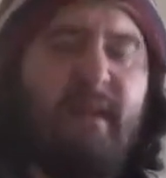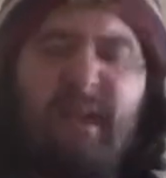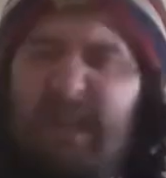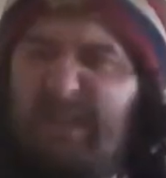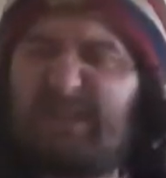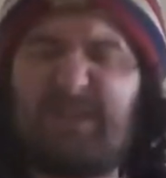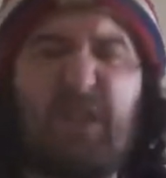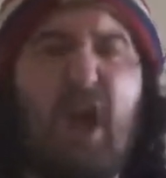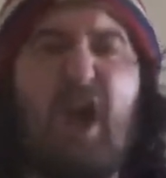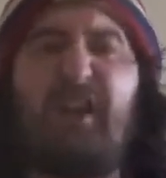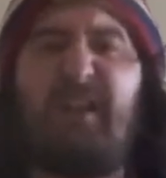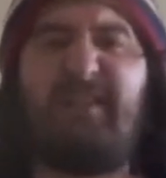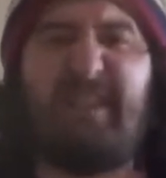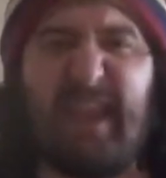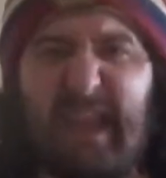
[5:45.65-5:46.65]
It's not
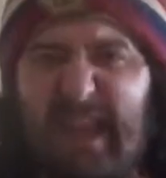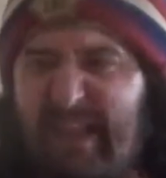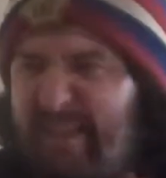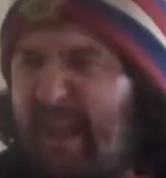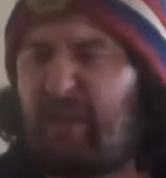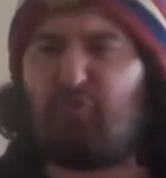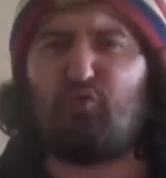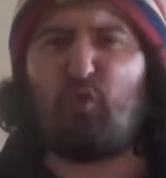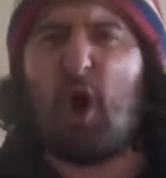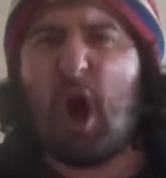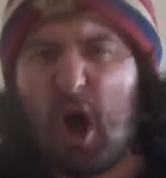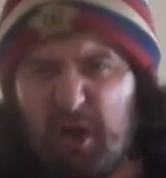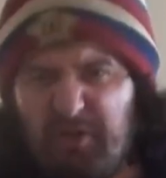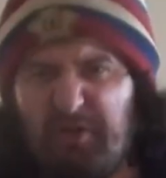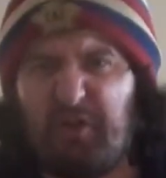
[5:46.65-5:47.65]
a thing that
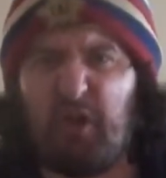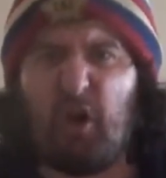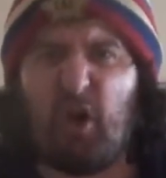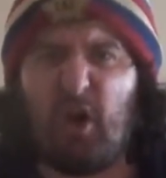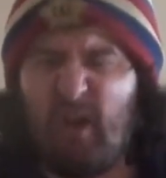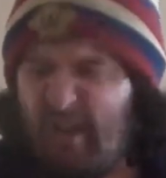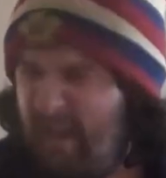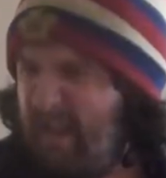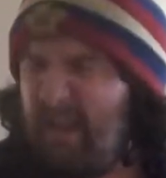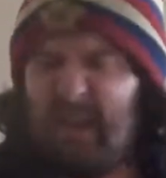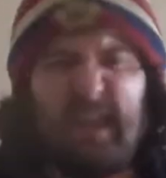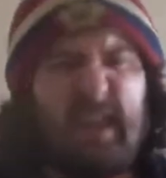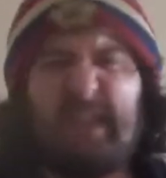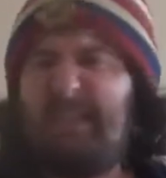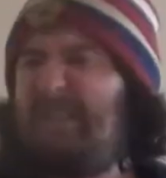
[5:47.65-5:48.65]
Ronda
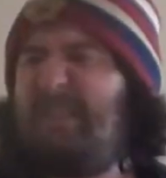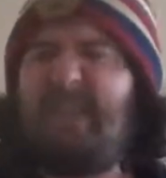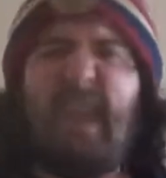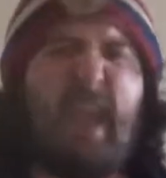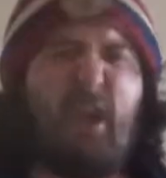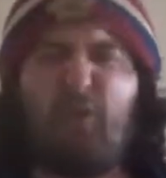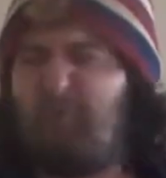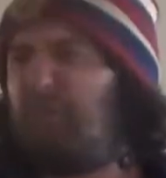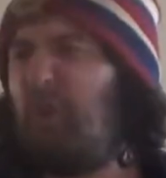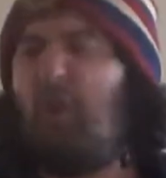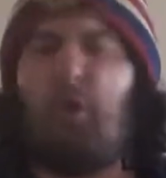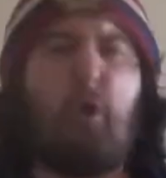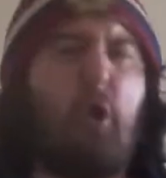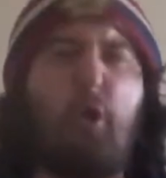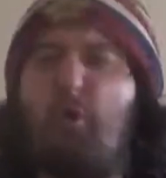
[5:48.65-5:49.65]
is there to
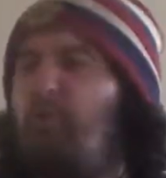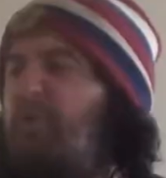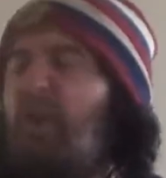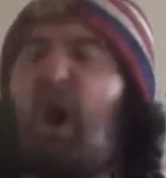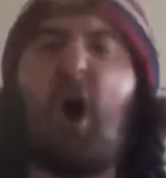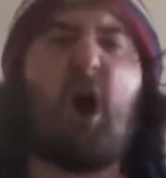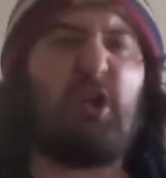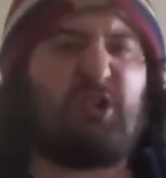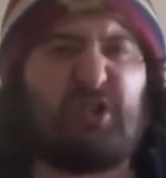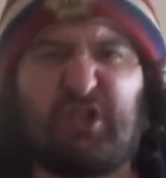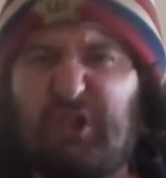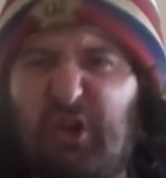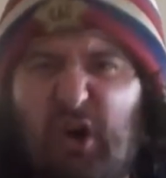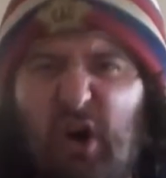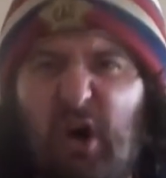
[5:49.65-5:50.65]
hurt
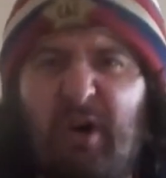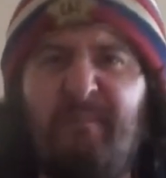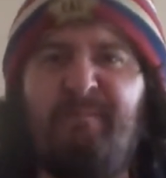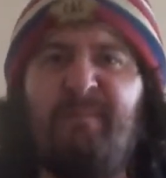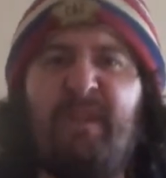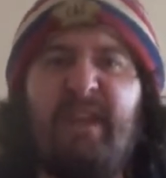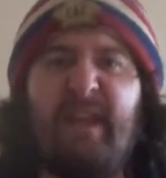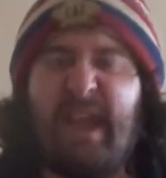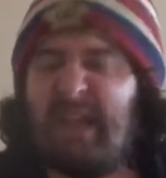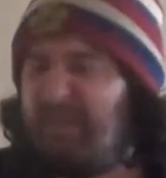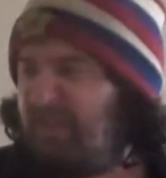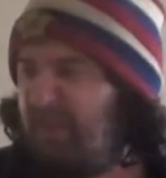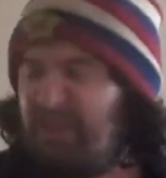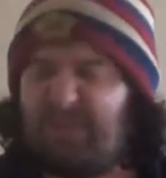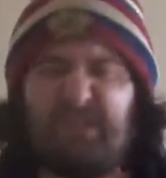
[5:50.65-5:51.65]
Asuka
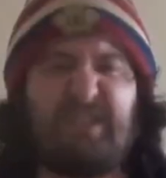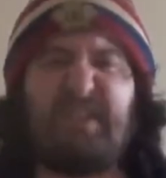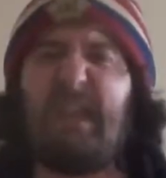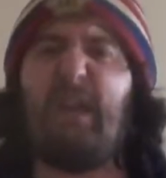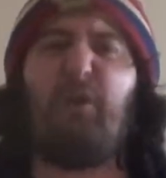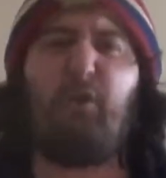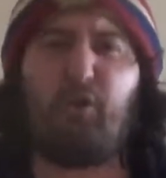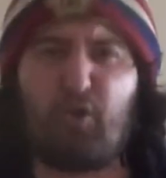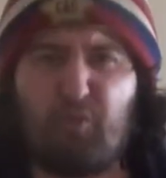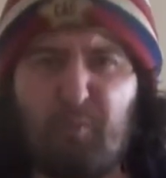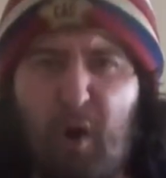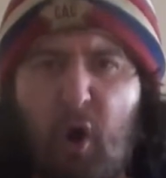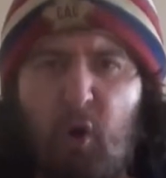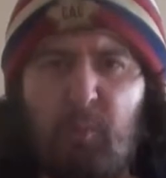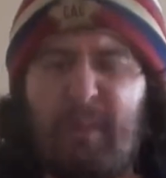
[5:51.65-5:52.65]
and to steal her
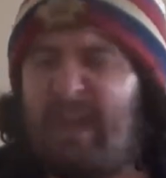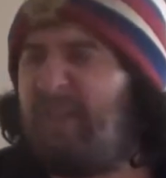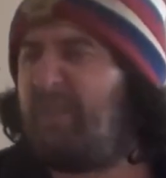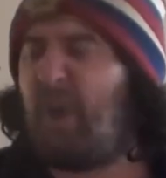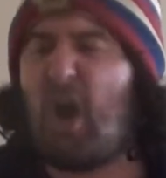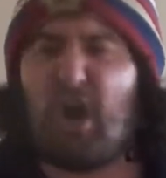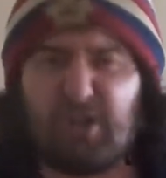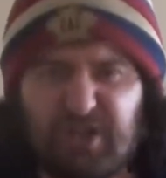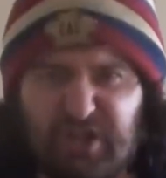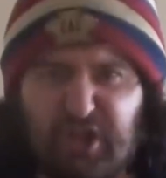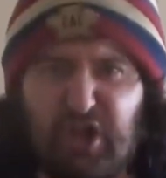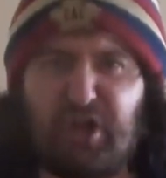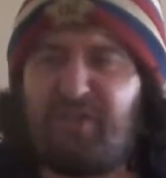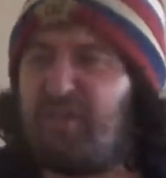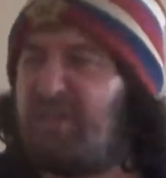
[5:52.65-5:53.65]
moment.
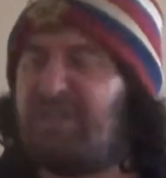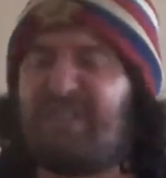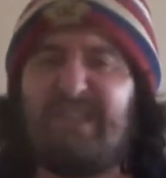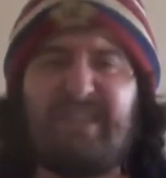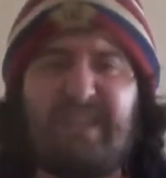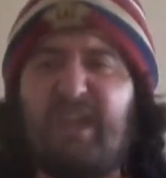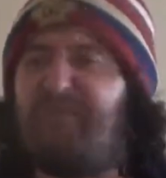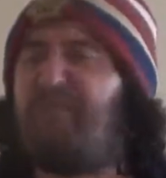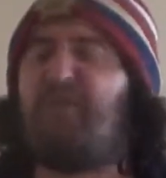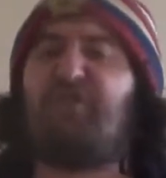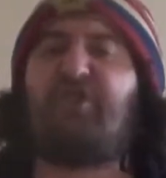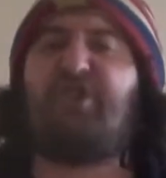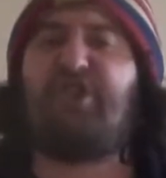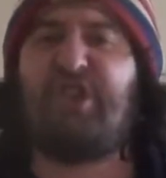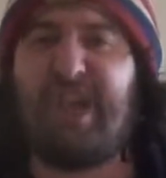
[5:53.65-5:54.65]
Asuka doesn't give a
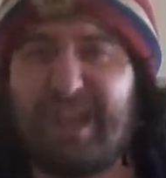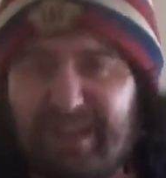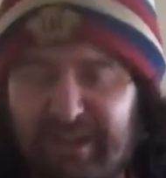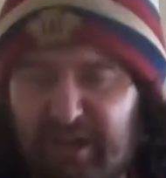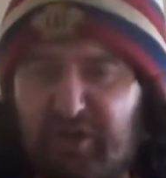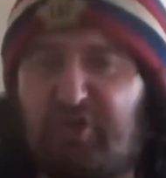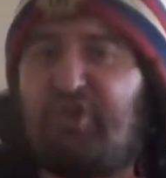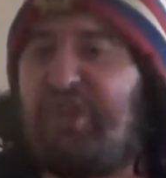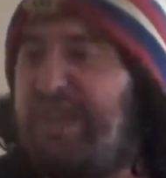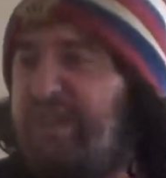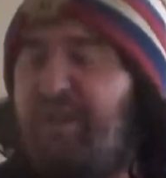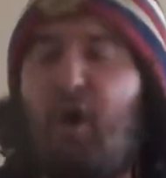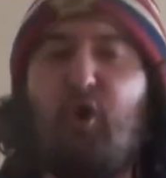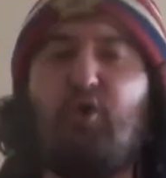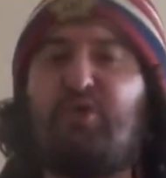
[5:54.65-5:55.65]
shit because she
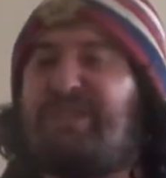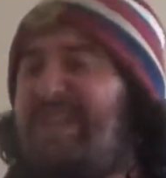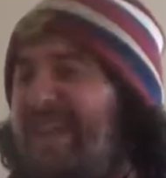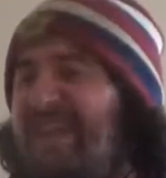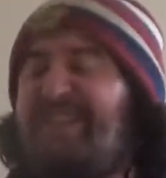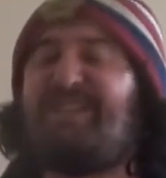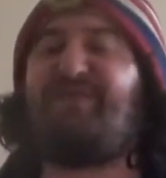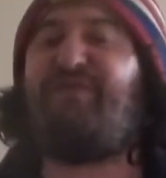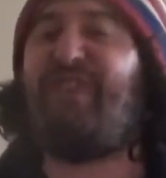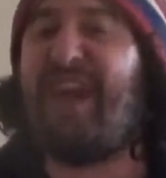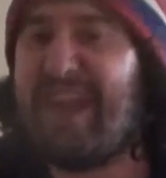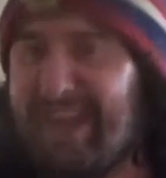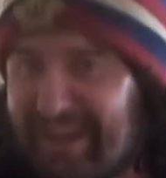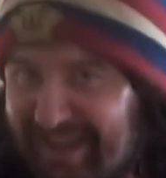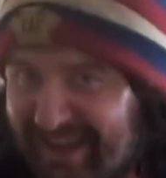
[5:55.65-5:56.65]
knows that it's
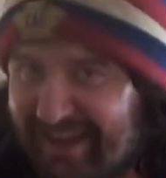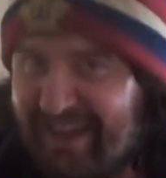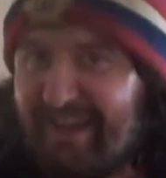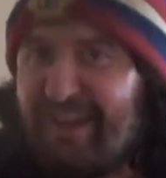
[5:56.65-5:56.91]
fake.